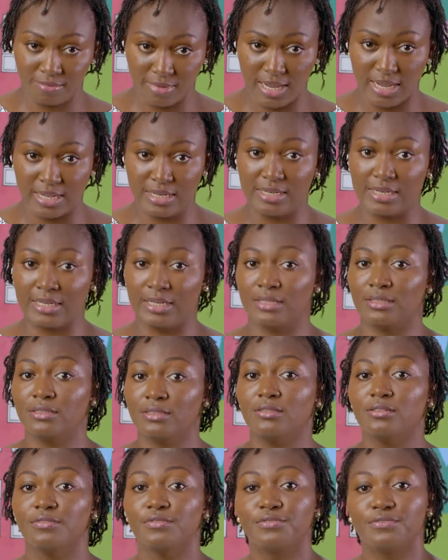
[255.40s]
And
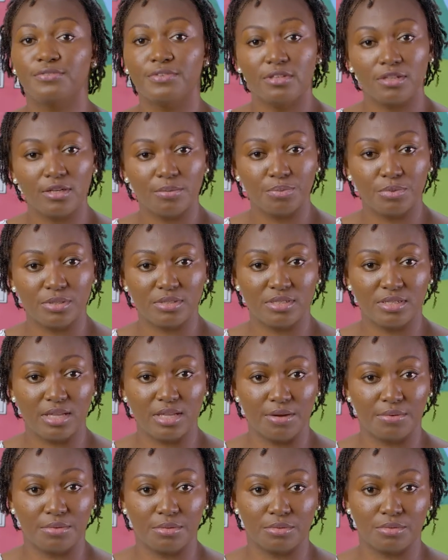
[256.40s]
then fill up with
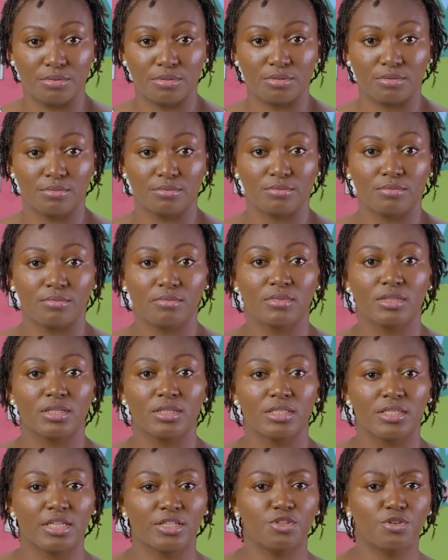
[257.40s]
zeros.
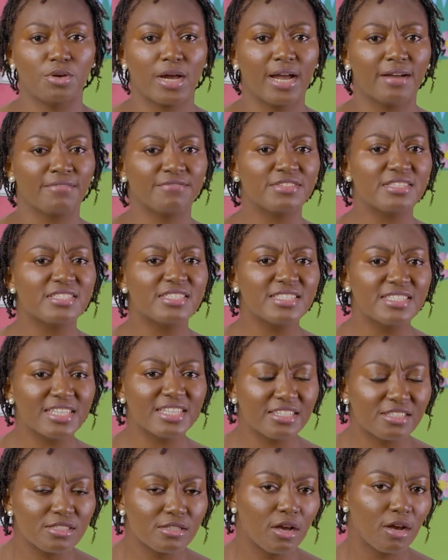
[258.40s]
Then you have
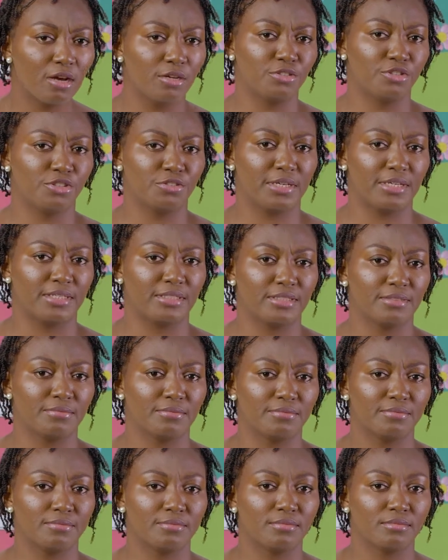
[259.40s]
600.
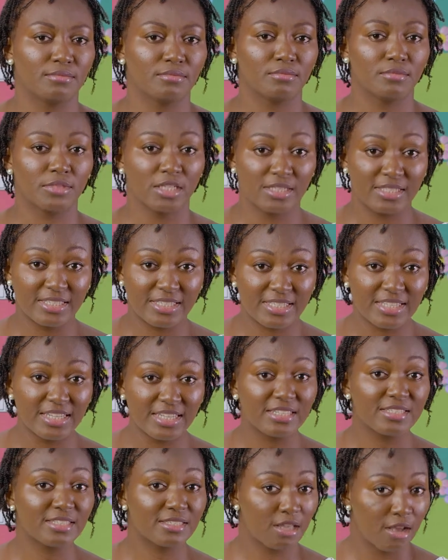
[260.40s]

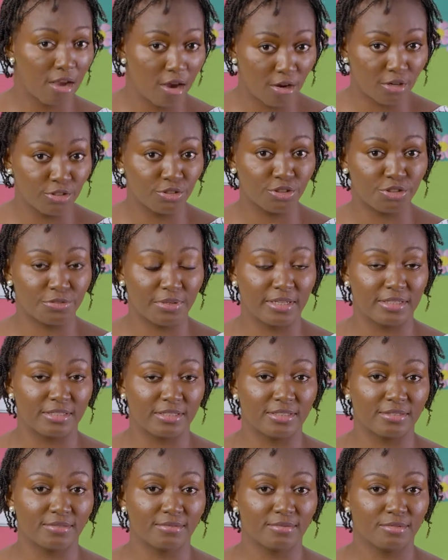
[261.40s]

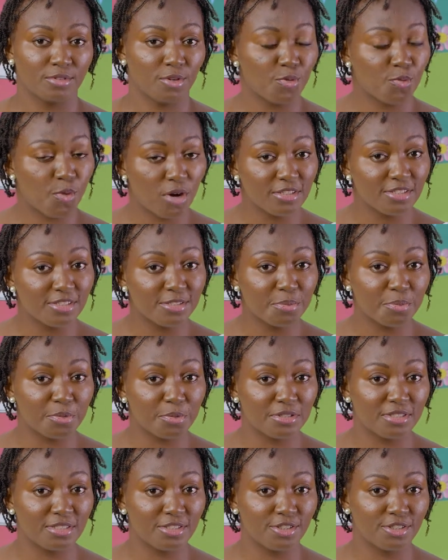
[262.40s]
600. What's the
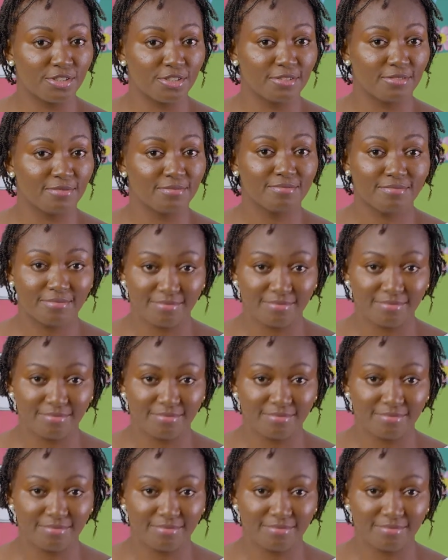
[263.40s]
position?